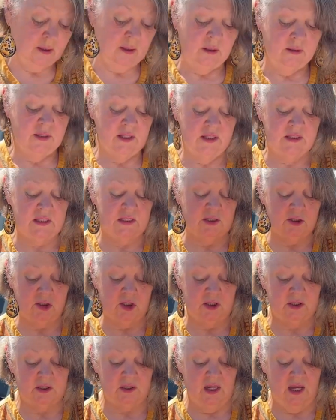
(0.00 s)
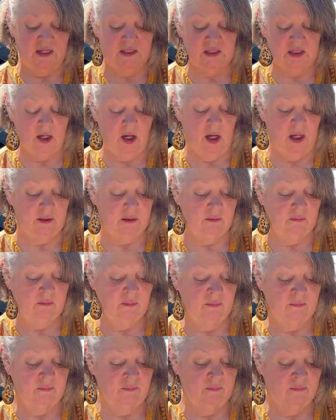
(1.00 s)
This is just nice cotton.
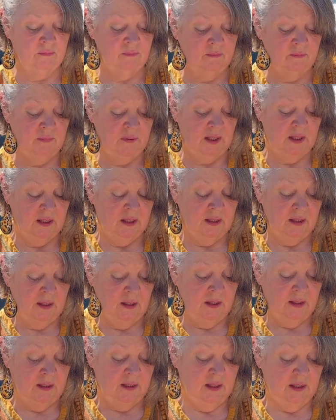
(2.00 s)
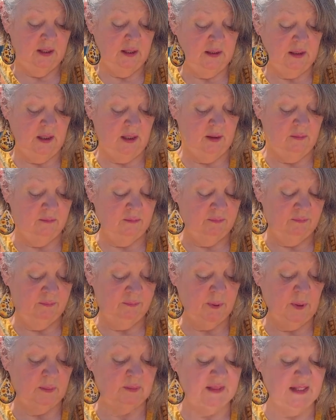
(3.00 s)
It
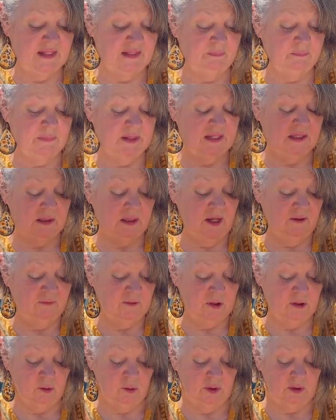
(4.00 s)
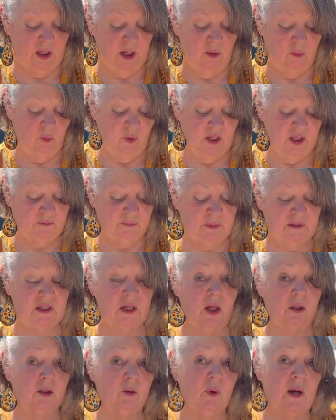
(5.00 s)
probably isn't big enough to do a lot with, but
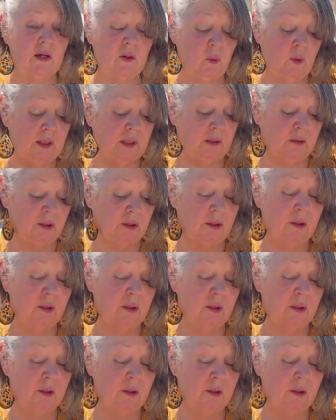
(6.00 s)
y'all know I quilt.